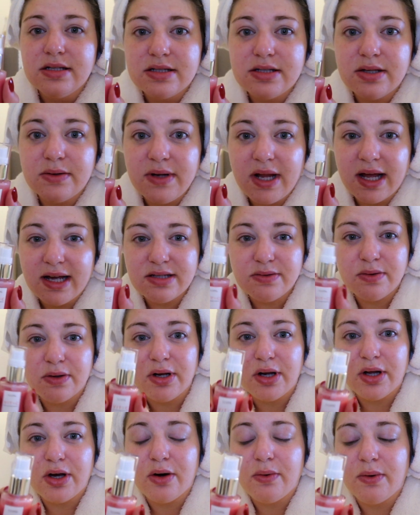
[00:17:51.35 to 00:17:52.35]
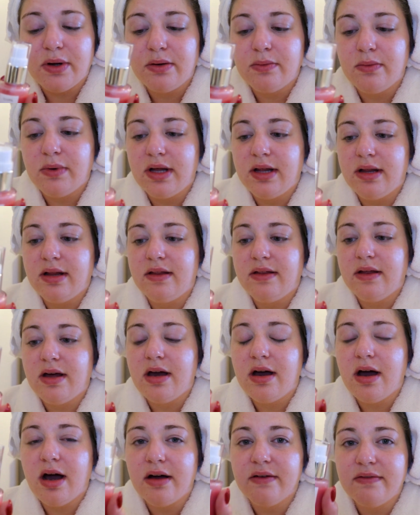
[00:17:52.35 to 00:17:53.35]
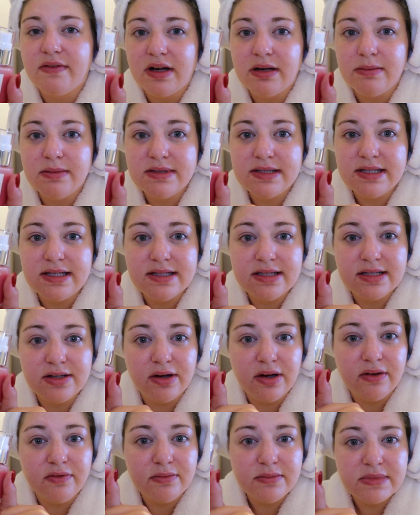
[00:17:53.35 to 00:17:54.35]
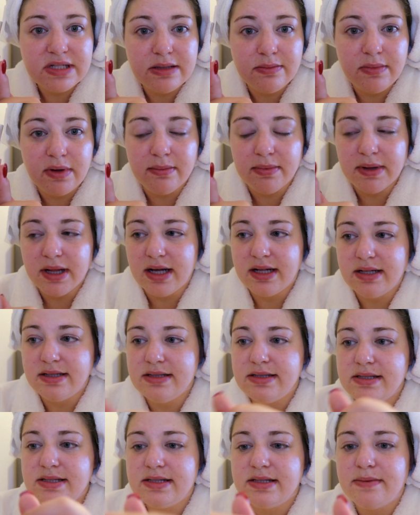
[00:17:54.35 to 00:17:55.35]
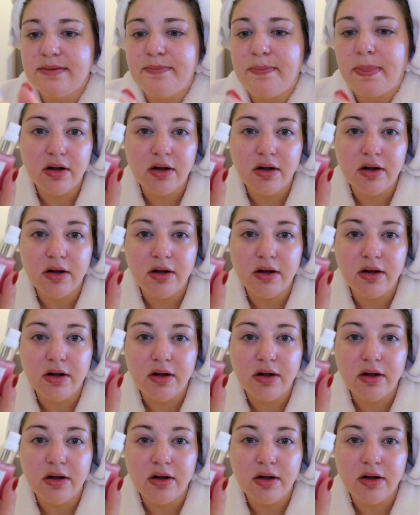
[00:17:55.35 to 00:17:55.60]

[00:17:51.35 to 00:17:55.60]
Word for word: So next we're going to go in with our vitamin C serum from Teami Blends.